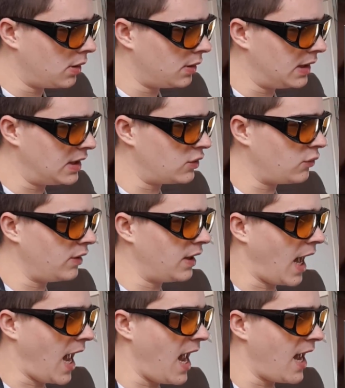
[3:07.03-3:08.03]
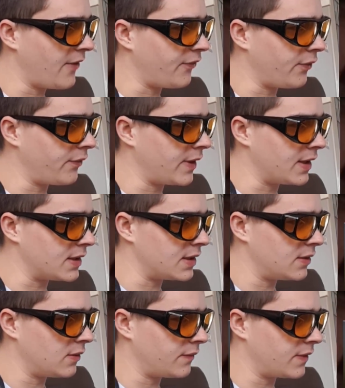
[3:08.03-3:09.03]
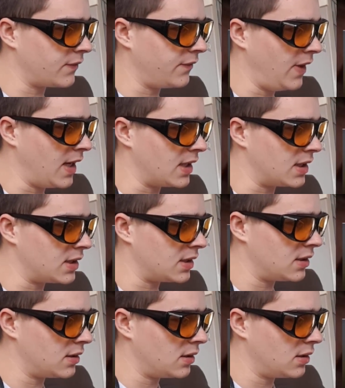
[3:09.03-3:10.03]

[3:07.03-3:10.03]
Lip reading: This is only half of his face.